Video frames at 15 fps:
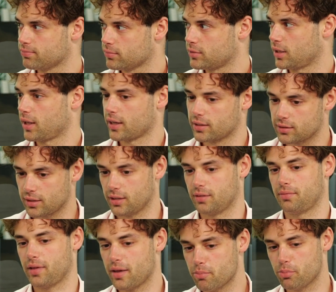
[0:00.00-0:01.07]
the
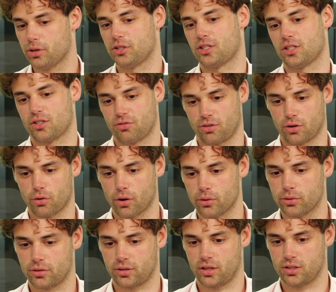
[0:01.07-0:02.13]
impetus for
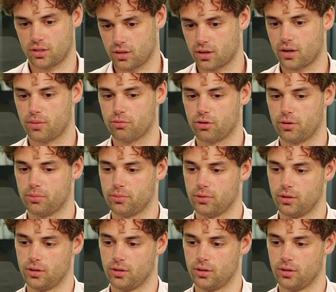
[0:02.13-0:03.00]
growth is going to come from.